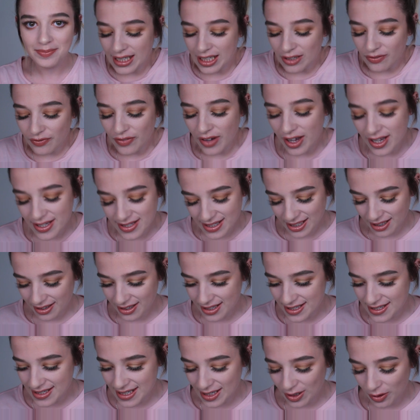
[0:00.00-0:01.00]
The first thing I
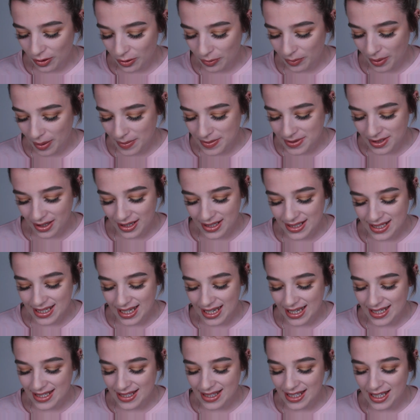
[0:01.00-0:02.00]
can see on the website
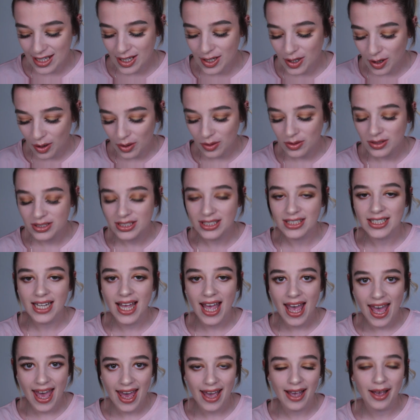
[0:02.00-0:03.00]
is the Golden
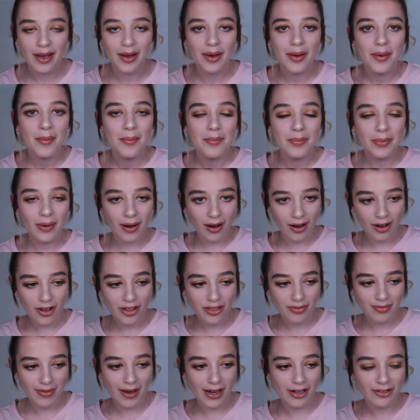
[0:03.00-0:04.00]
Egg
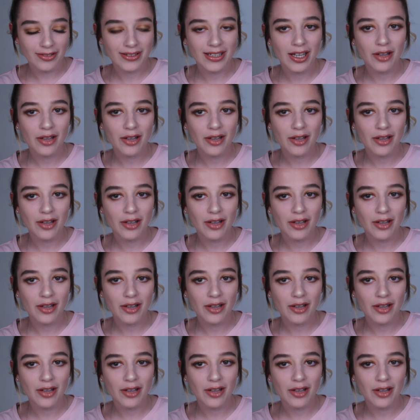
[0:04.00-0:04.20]
Bath Melt.